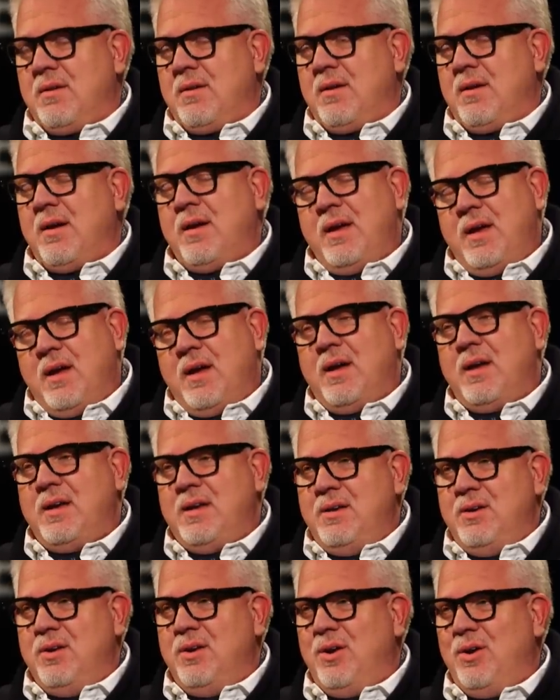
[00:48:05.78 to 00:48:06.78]

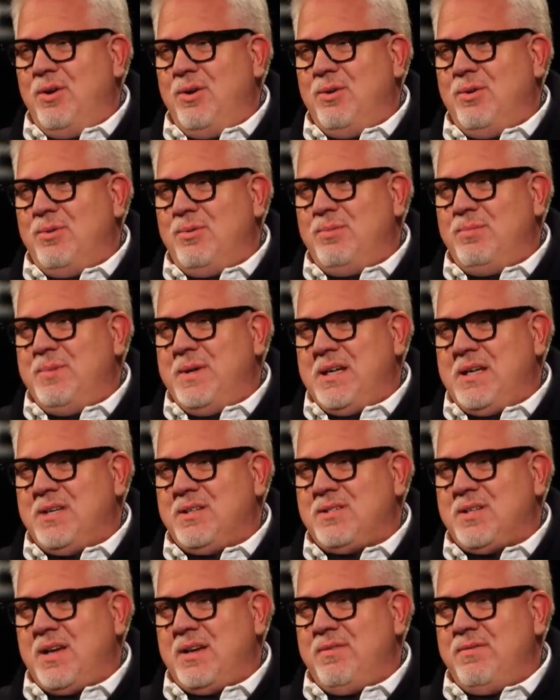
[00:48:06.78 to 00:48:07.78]
I know,
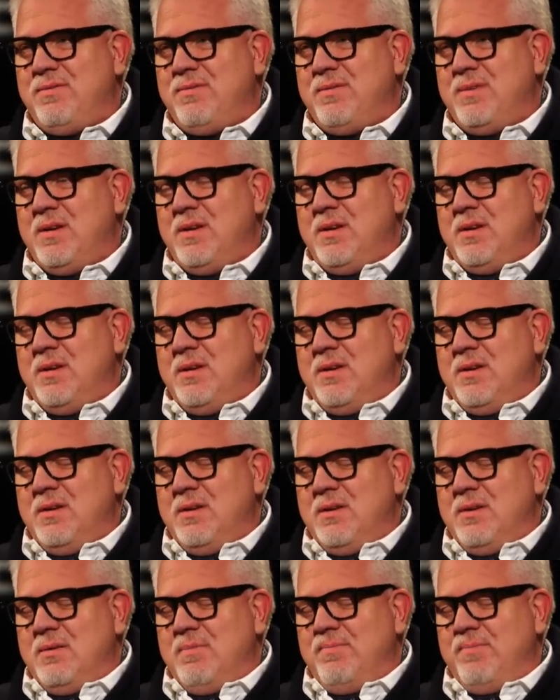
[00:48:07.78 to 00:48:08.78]
because I've
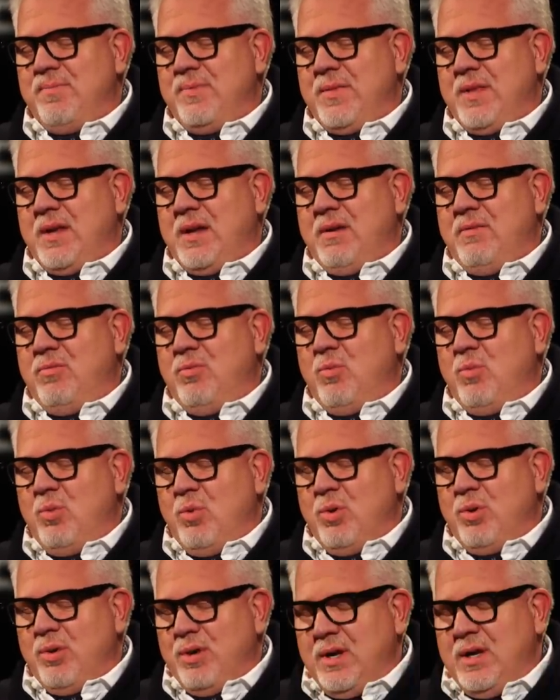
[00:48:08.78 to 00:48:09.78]

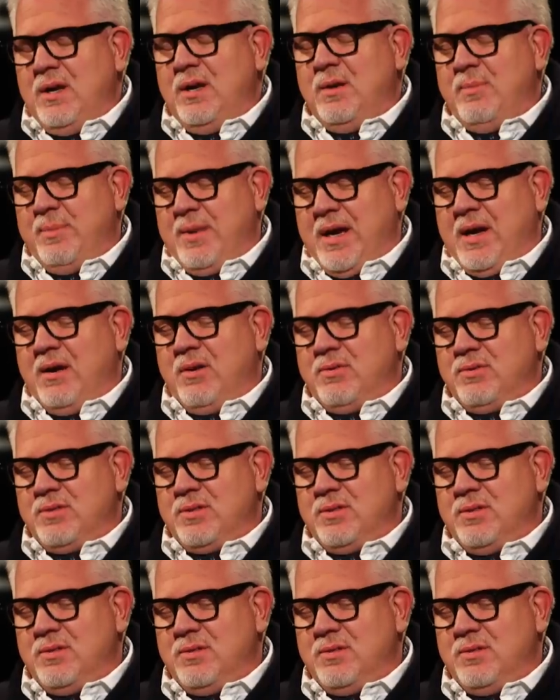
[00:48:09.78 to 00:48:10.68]
worried about